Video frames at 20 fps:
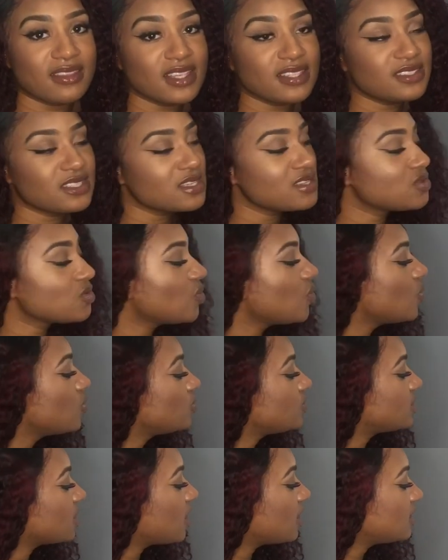this is all
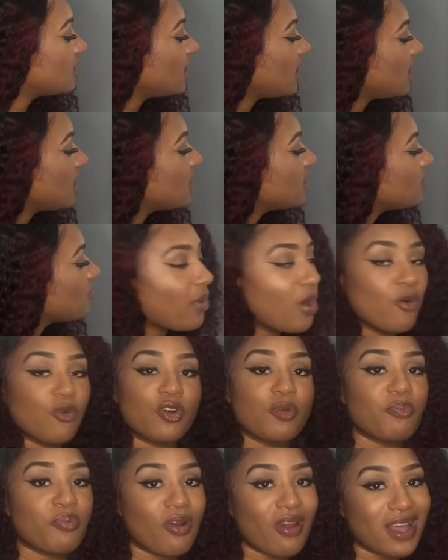done in
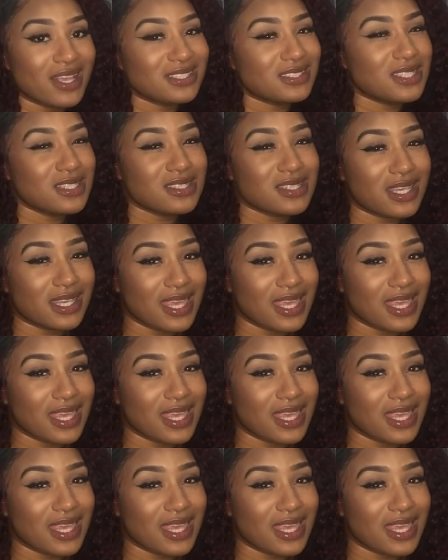bulk prices.